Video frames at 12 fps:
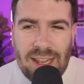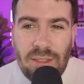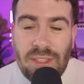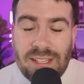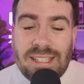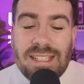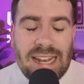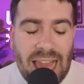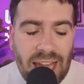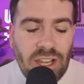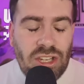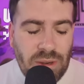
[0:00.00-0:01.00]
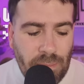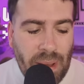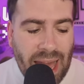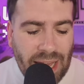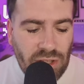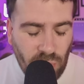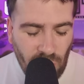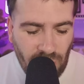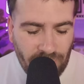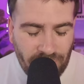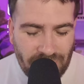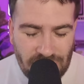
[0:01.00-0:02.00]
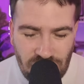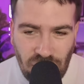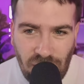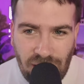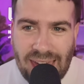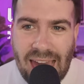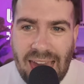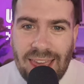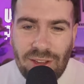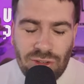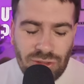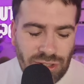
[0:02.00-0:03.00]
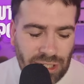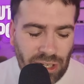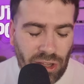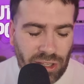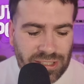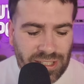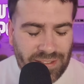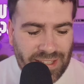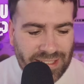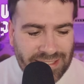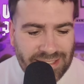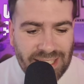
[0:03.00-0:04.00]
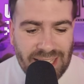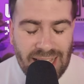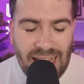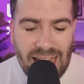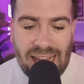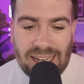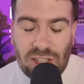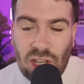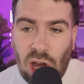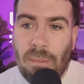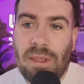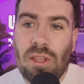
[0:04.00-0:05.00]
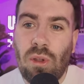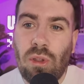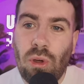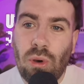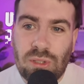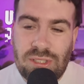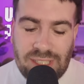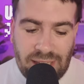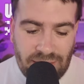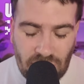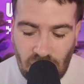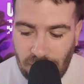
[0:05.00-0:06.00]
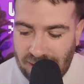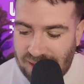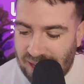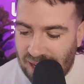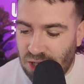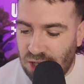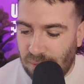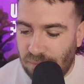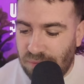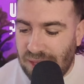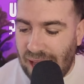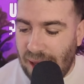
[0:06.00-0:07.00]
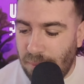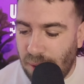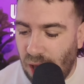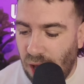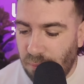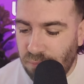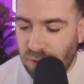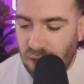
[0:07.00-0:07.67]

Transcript: This is an action-packed one. Let's try and get 800 likes on this. And comment your thoughts in the comment section down below.